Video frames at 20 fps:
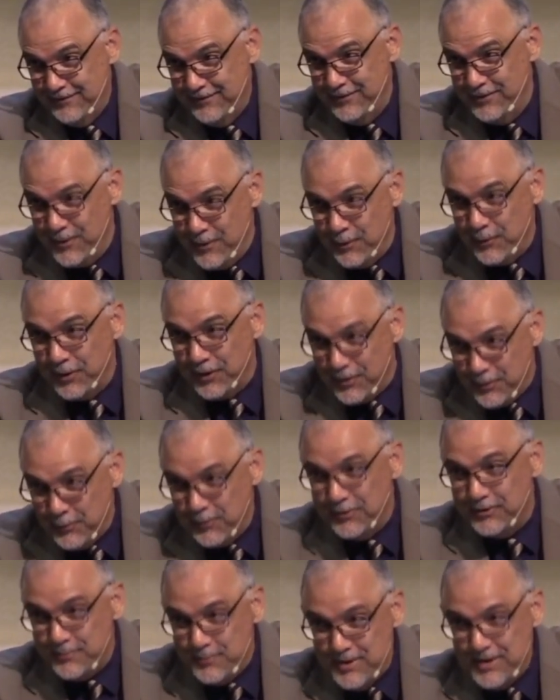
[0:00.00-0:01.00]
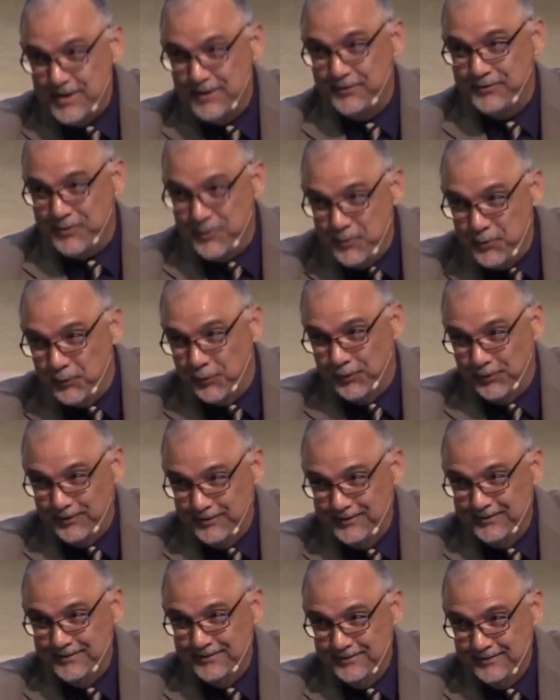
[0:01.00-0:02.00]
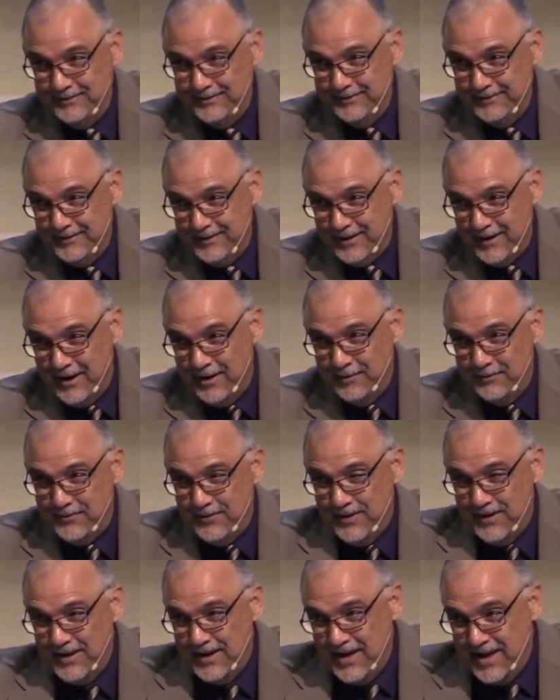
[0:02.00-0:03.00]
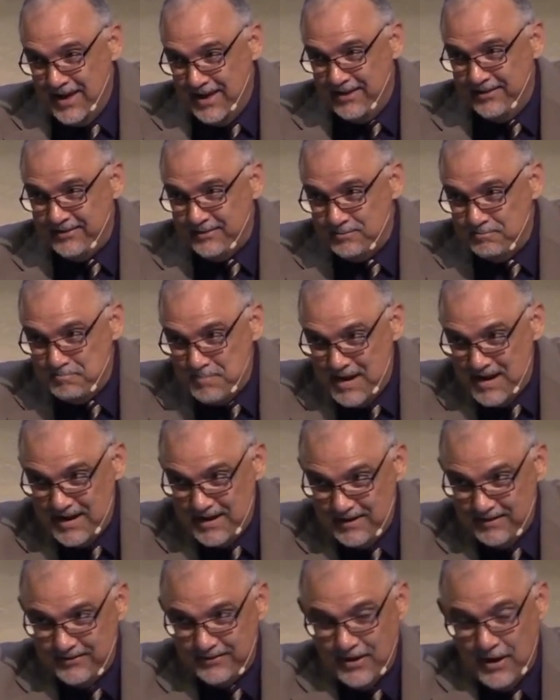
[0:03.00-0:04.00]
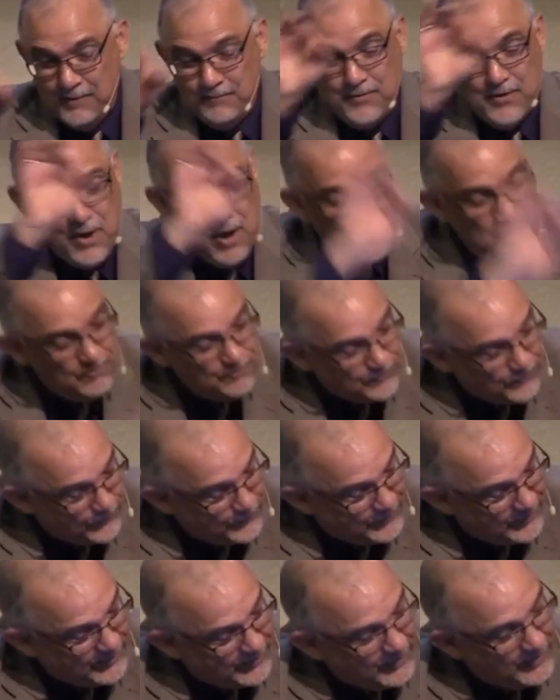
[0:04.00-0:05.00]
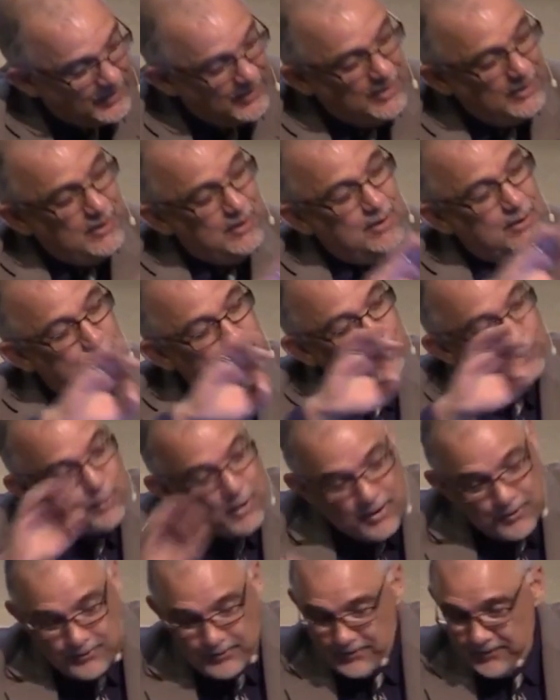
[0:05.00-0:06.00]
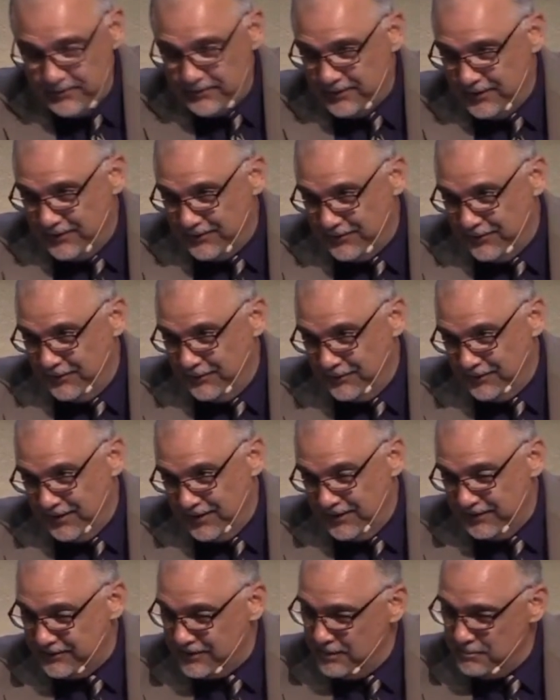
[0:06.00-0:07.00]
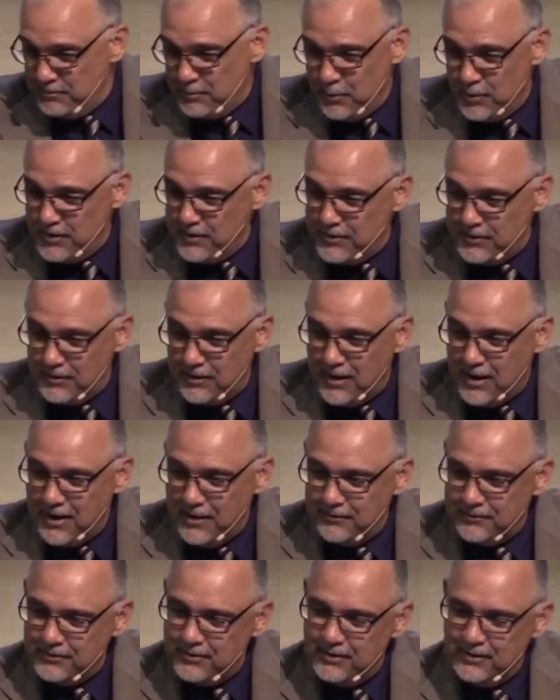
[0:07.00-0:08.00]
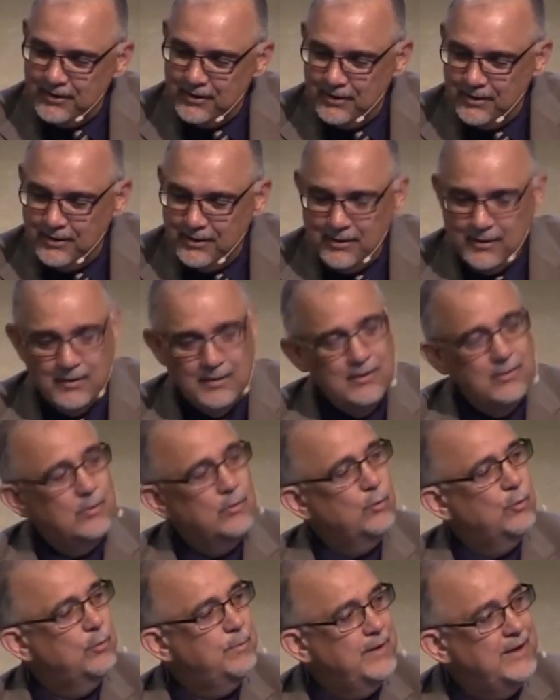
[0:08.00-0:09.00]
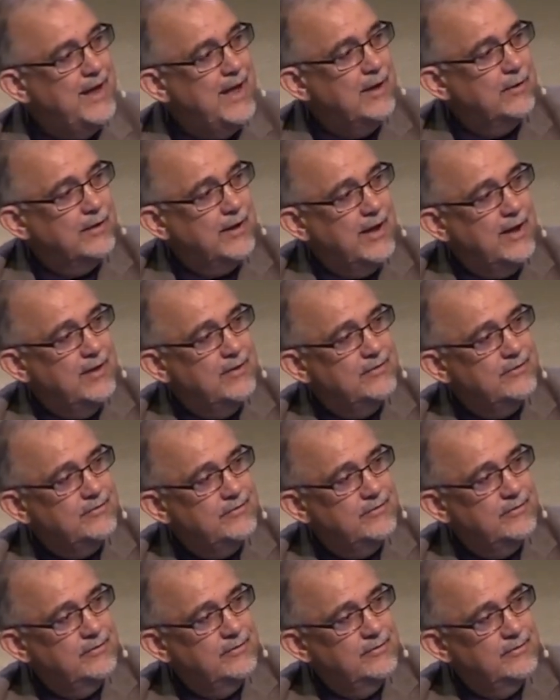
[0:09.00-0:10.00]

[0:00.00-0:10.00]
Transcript: You are going to be a tool of his means of comforting brothers and sisters that at some point in their lives will be downcast.